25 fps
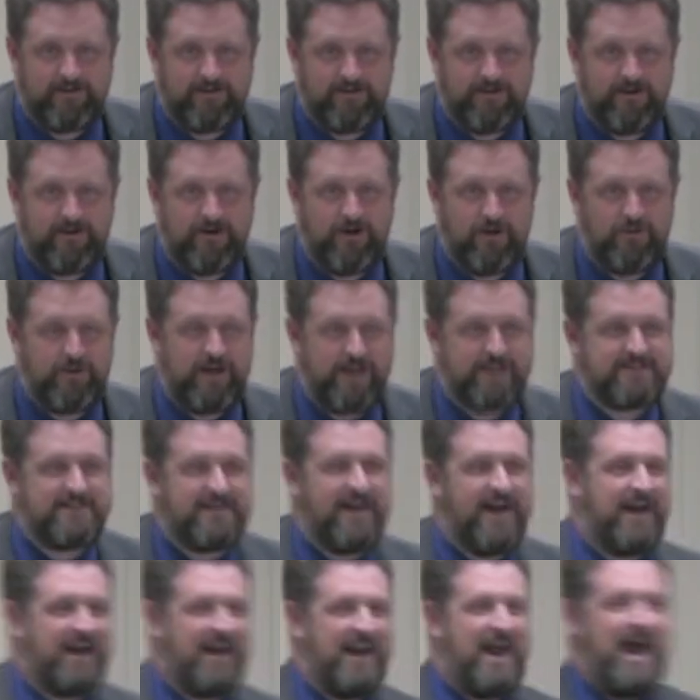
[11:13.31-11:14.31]
You know, that's
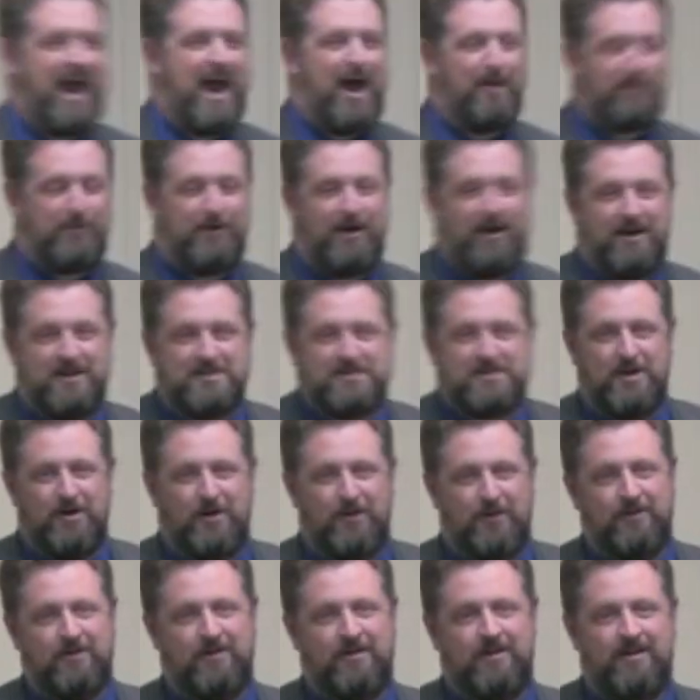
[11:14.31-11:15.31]
not going to happen on its
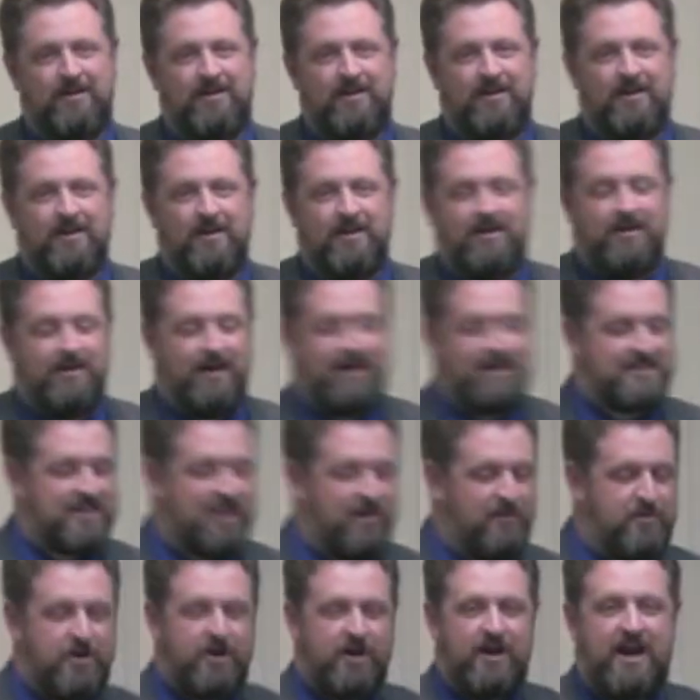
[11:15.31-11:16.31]
own. That's
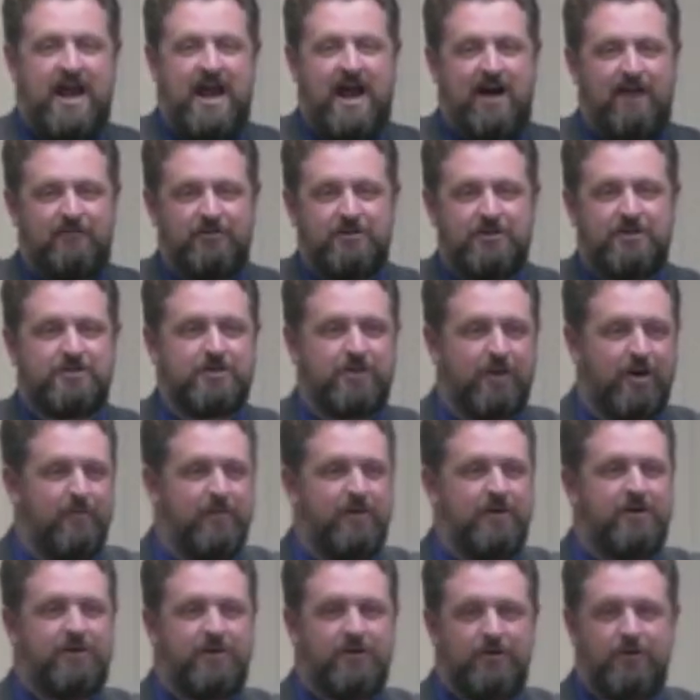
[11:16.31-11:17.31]
something you're going to have to
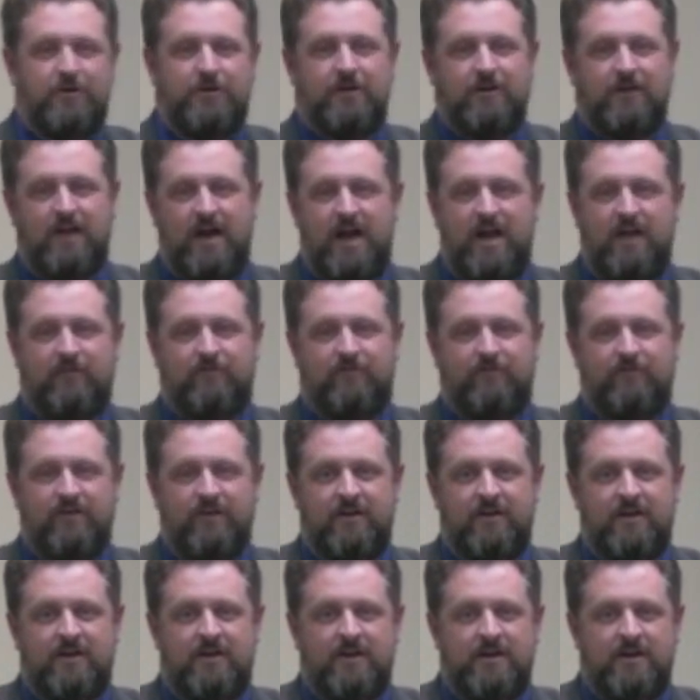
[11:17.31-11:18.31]
determine to do in your life.
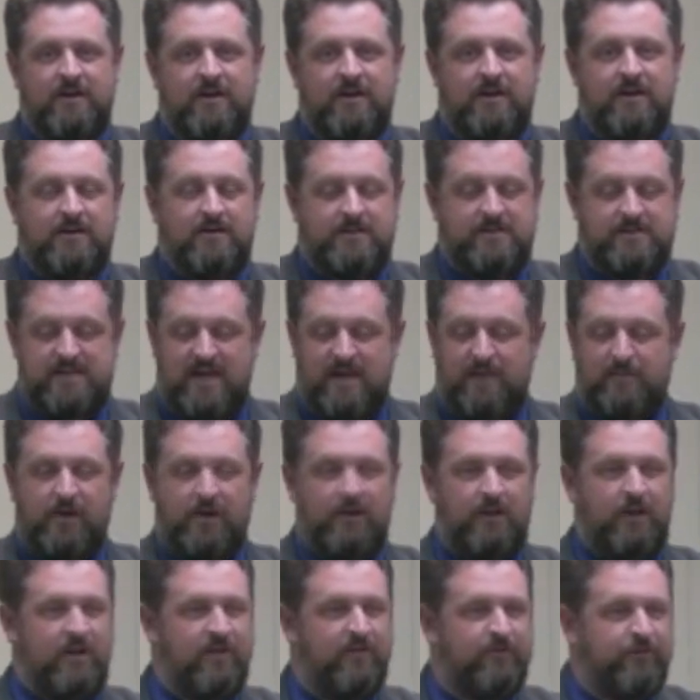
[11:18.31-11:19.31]
And say, I'm going
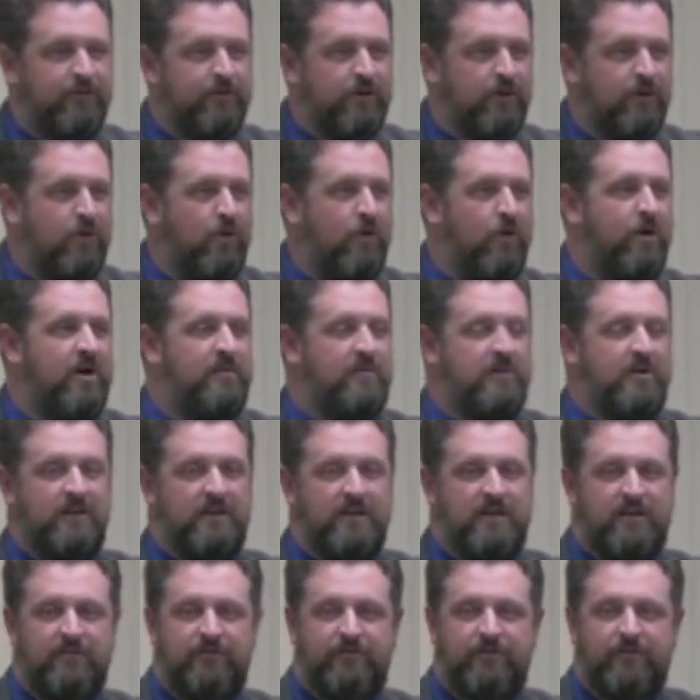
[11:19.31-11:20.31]
to live for the Lord, I'm going to
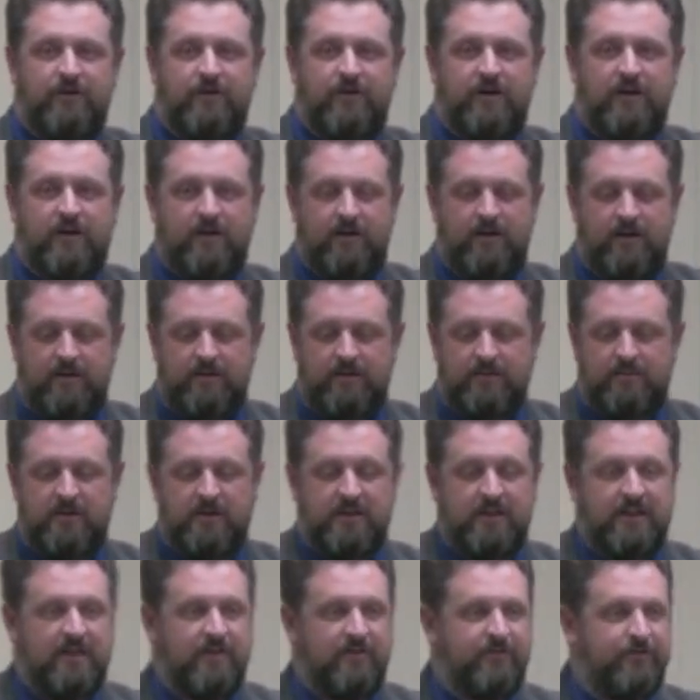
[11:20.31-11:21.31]
live for, uh, I'm
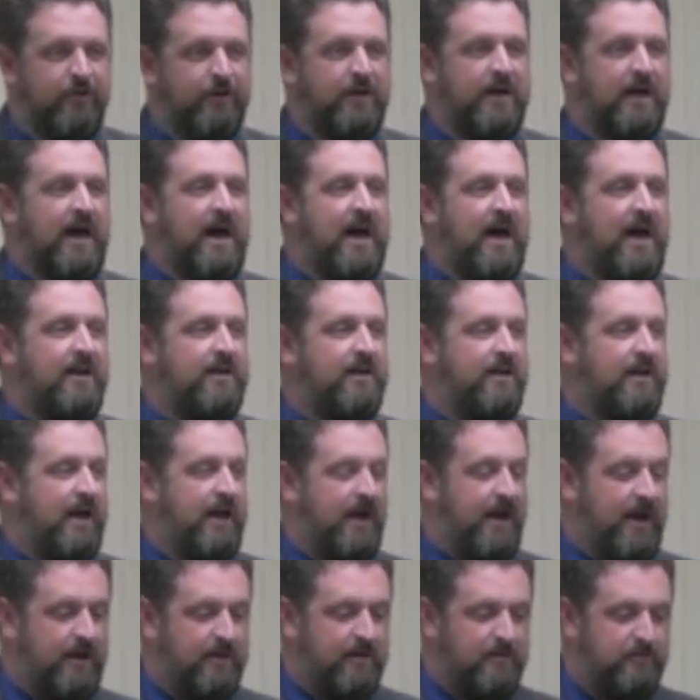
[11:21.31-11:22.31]
going to live for God
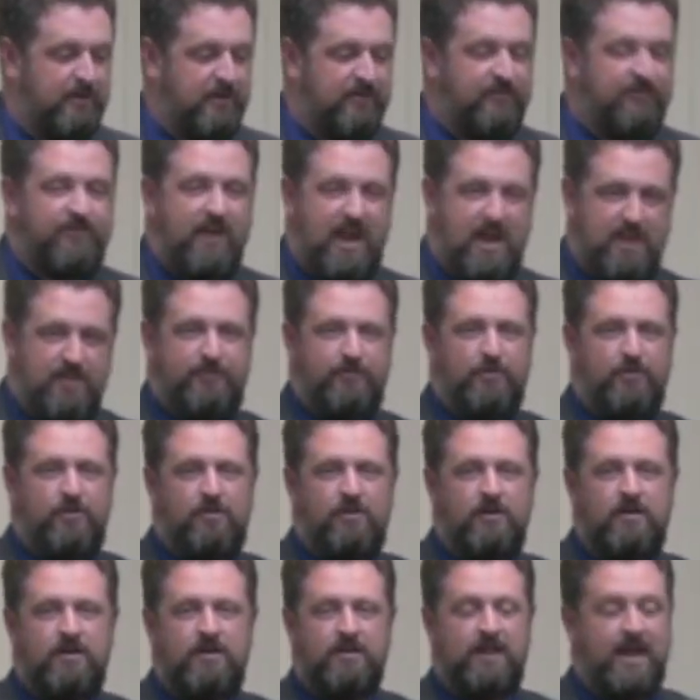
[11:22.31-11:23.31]
and be
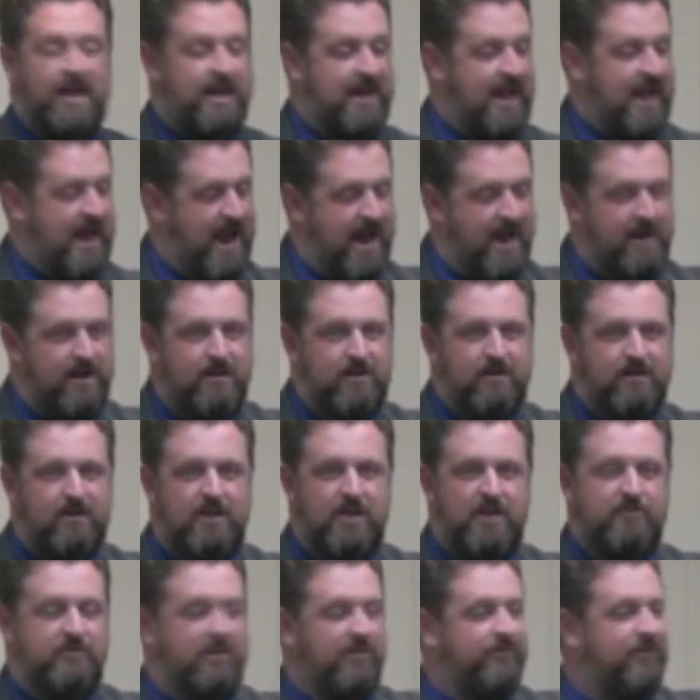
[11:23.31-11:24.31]
faithful like Hannah,
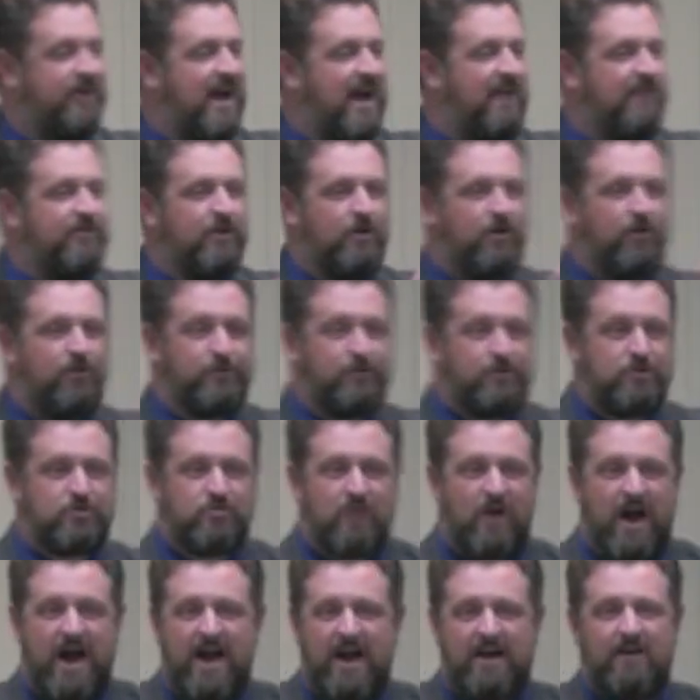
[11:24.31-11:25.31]
even if I have to go through
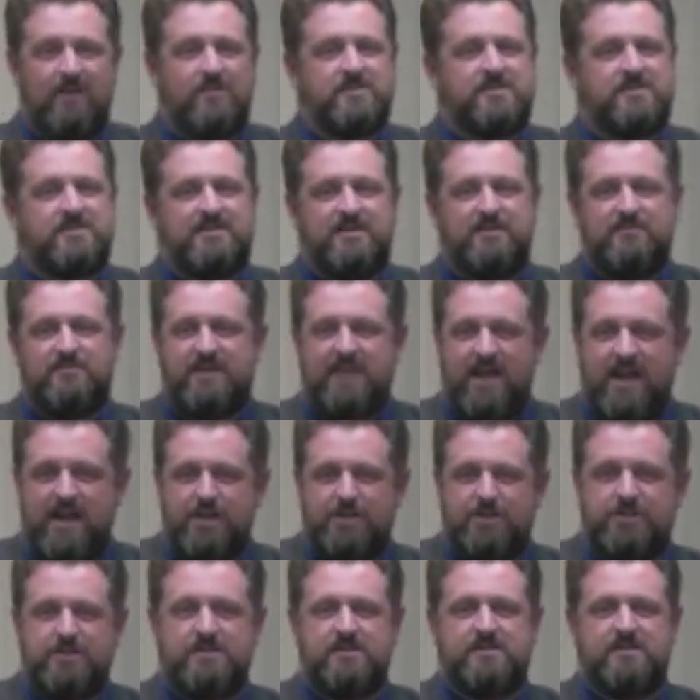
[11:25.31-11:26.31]
trials and
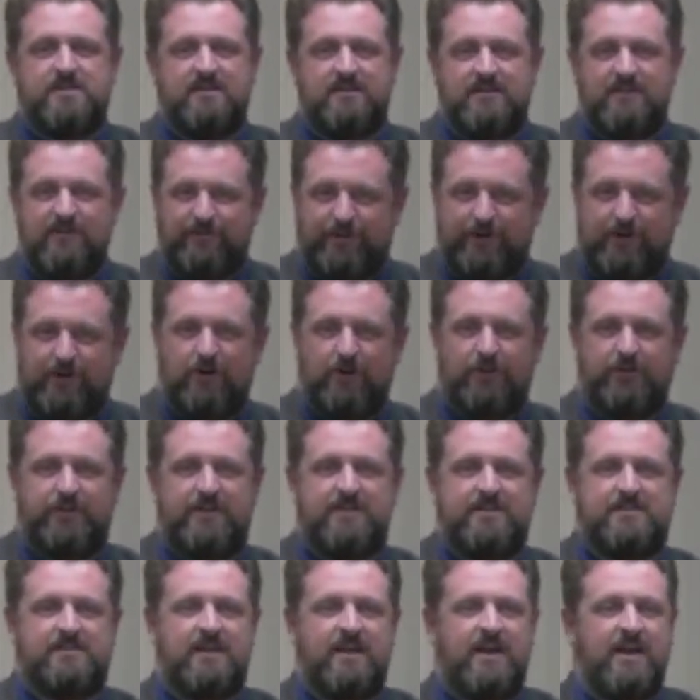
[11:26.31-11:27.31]
temptations and
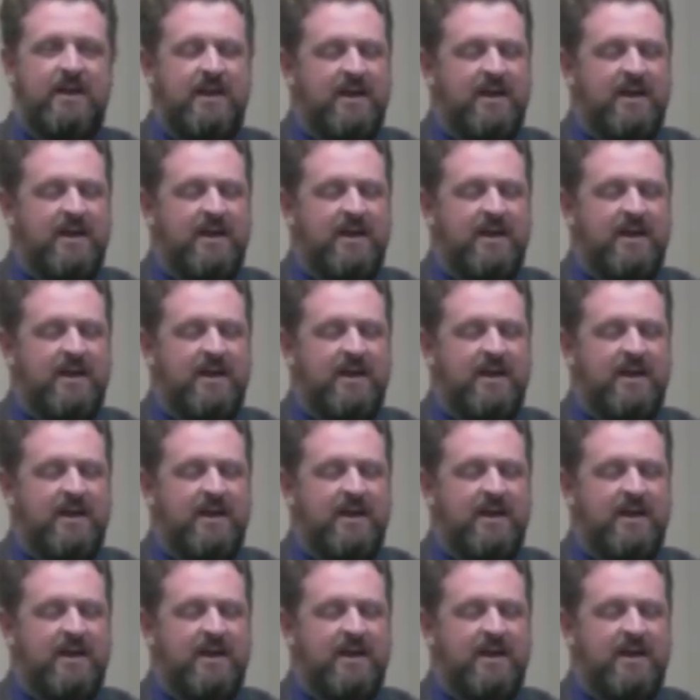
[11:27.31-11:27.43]
difficulties.